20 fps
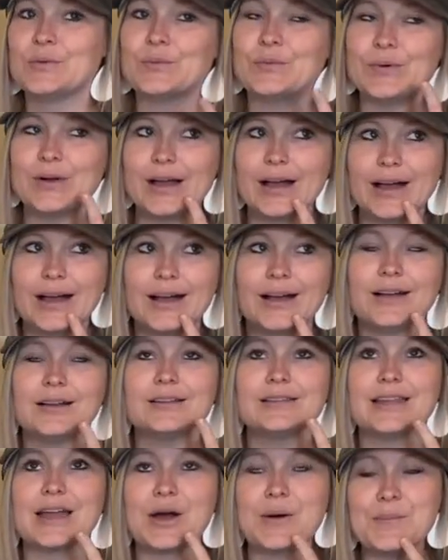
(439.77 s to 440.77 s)

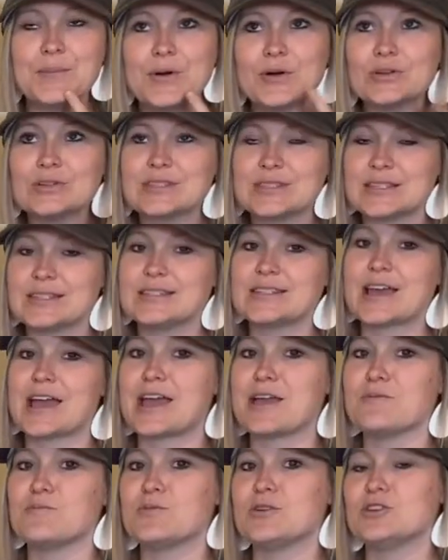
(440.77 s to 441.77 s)
Well, now most of the
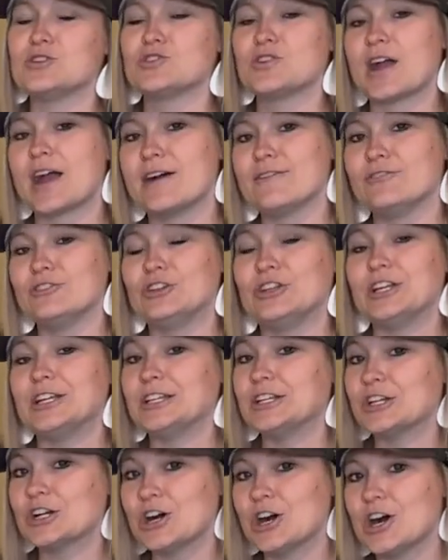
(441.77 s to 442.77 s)
time we travel
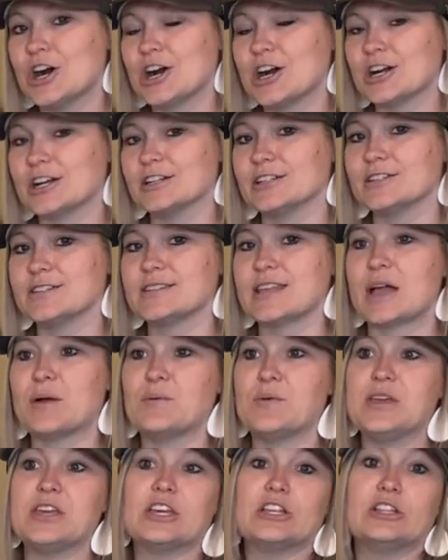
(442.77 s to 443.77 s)
in cars
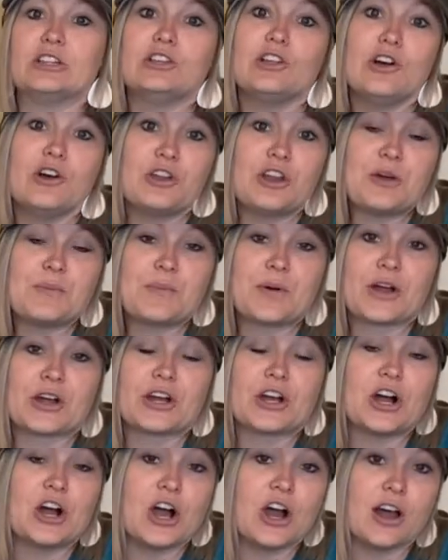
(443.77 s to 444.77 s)
and we can load up our
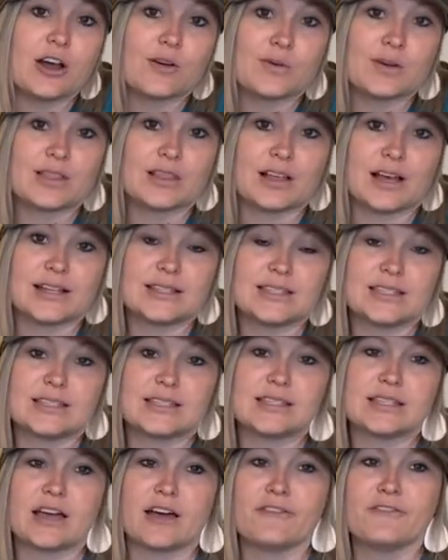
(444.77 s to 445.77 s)
car with lots of
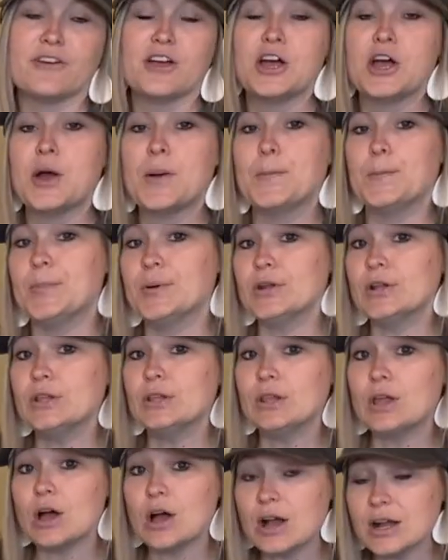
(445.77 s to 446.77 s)
stuff. But a
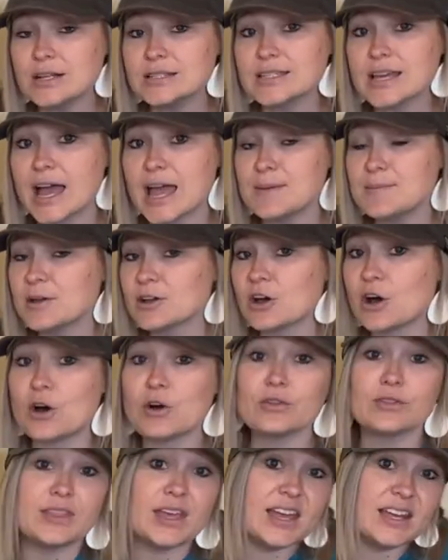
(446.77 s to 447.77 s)
long time
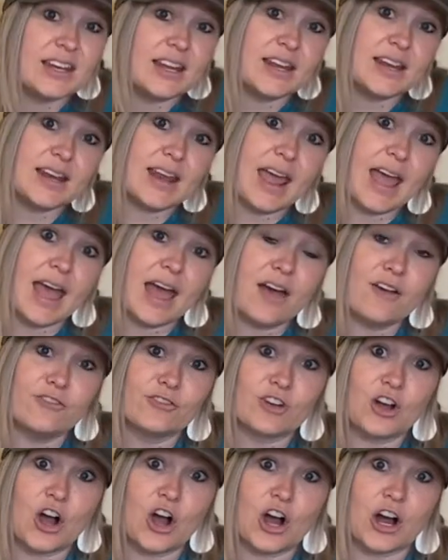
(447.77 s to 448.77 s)
ago, they didn't
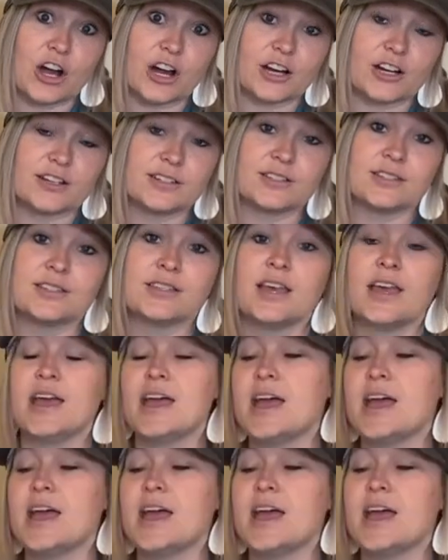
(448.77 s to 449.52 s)
have cars